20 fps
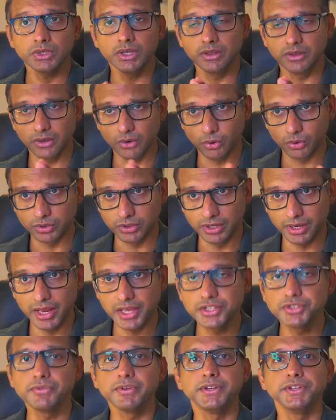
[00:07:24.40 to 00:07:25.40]
or the
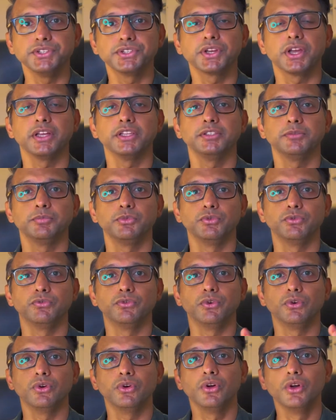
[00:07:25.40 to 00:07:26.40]

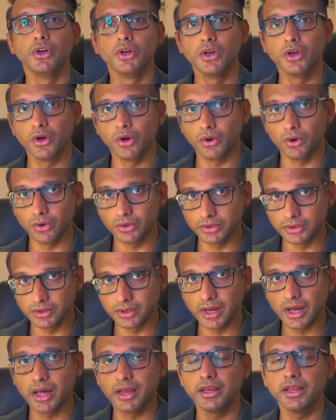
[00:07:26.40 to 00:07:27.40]
Gleichwertigkeitsprüfung, or the
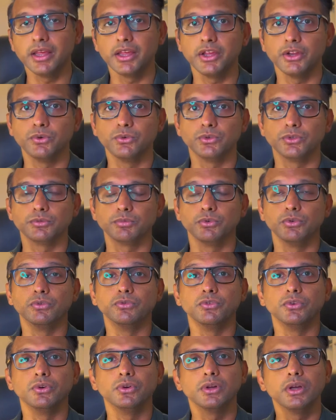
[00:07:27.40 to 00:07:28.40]

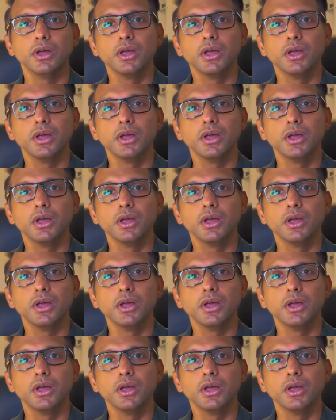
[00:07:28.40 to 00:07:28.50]
Anerkennungsprüfung,